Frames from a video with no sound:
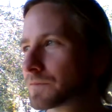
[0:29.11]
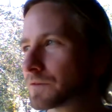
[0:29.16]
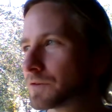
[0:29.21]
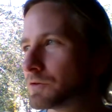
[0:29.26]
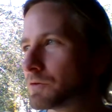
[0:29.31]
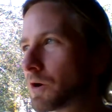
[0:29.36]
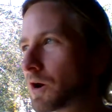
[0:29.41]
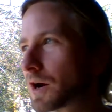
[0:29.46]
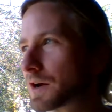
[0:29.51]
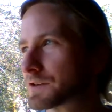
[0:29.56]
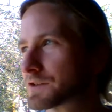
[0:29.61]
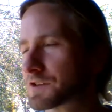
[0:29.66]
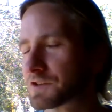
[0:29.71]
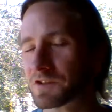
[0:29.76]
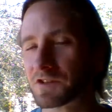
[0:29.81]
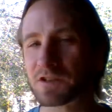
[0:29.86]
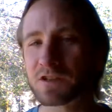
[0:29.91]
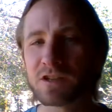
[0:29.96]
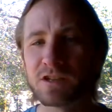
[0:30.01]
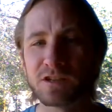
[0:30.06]
you ought to
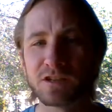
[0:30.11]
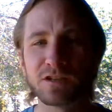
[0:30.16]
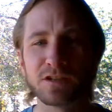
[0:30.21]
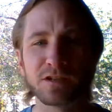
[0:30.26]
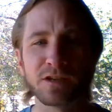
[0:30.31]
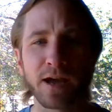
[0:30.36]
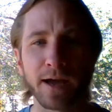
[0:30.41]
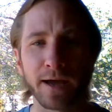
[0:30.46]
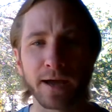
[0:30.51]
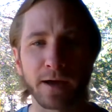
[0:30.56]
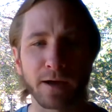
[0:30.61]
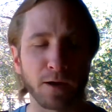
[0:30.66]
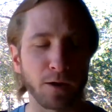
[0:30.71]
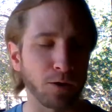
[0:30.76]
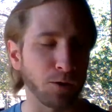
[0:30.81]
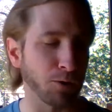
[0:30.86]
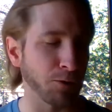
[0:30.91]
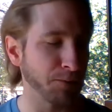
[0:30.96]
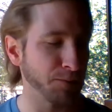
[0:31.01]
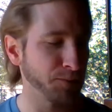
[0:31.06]
see
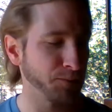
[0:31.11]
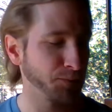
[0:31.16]
how